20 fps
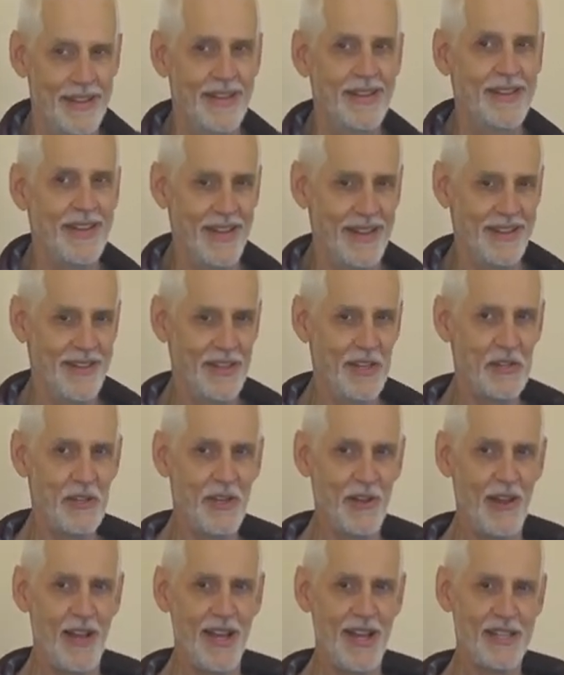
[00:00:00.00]
yeah, the other
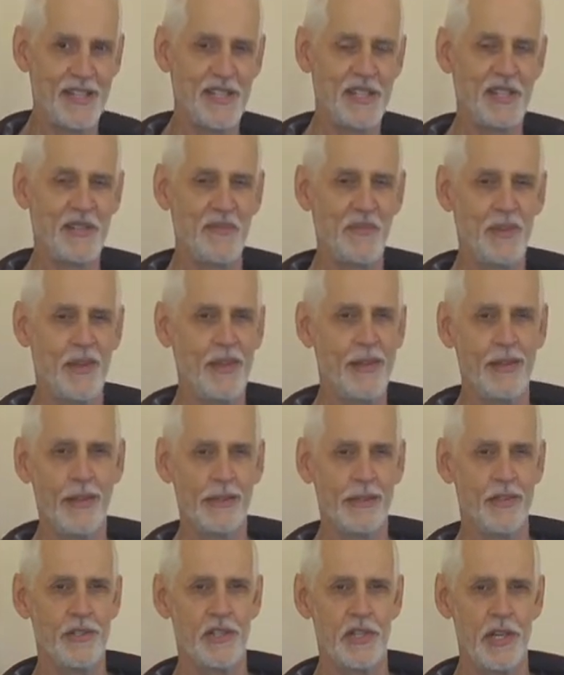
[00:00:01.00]
class
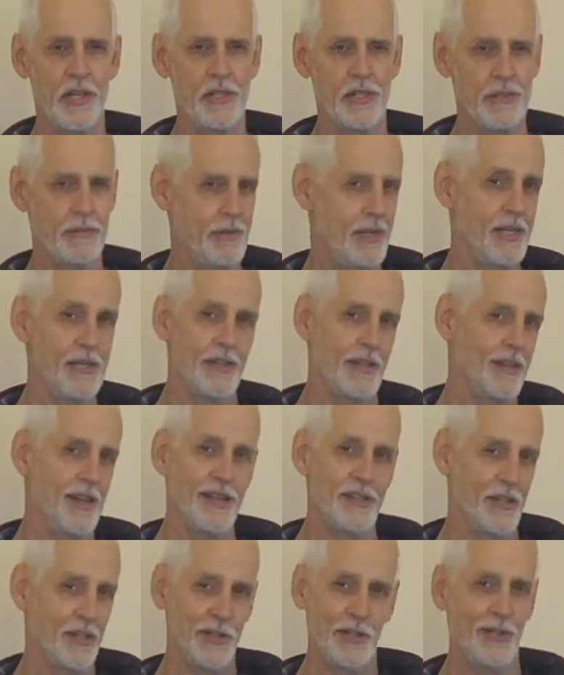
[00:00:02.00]
looked at Jesus. Man, that's a,
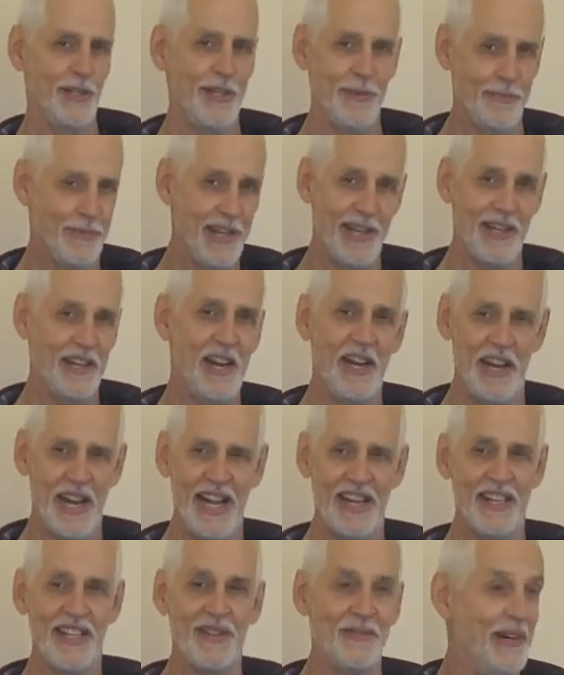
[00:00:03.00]
that's a good looking man.
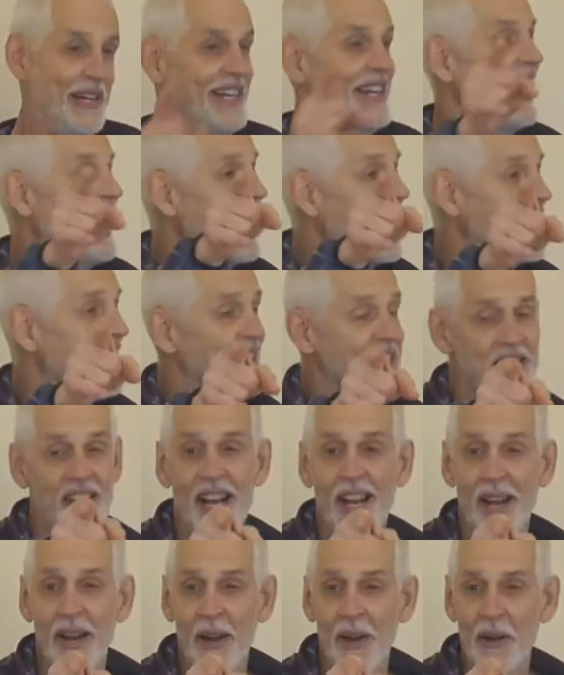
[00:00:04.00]
I need what he has.
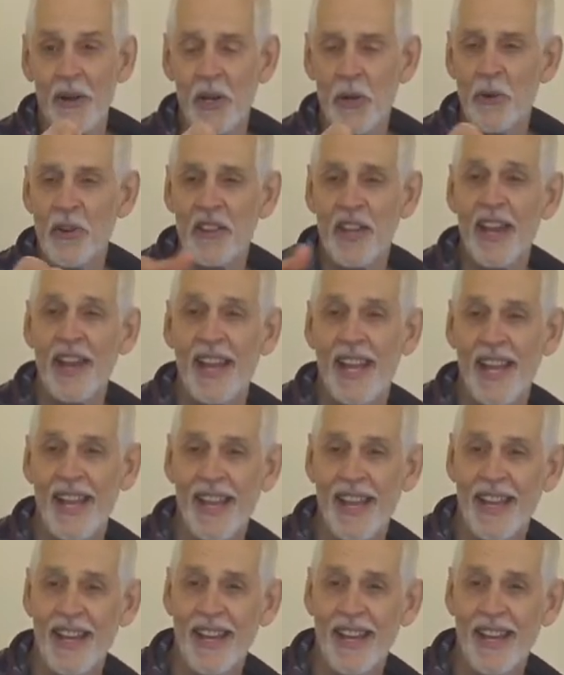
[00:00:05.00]
Who are they?